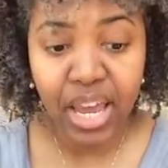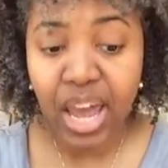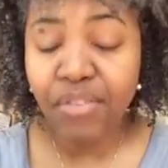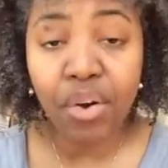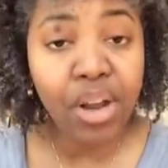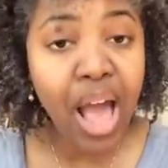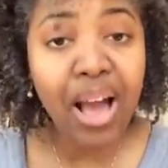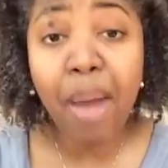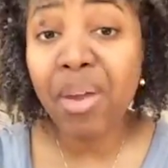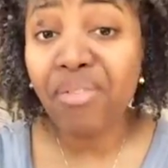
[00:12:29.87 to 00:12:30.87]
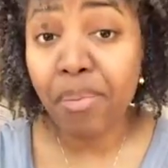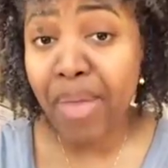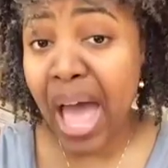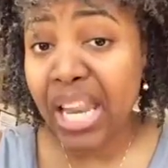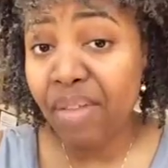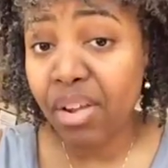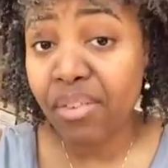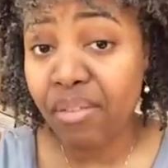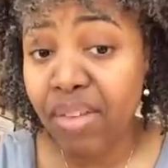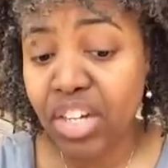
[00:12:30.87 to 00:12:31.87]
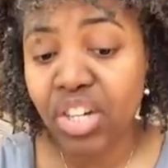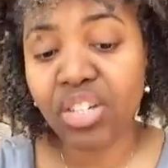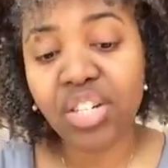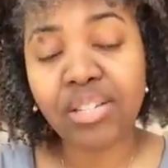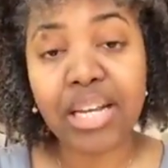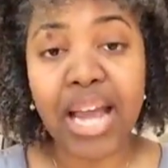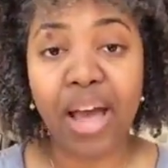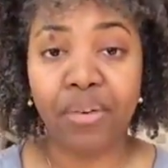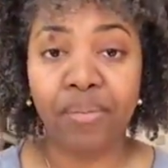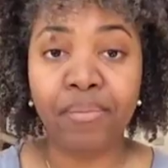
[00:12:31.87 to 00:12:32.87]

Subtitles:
If you're not coming from that level of conviction, just sit down,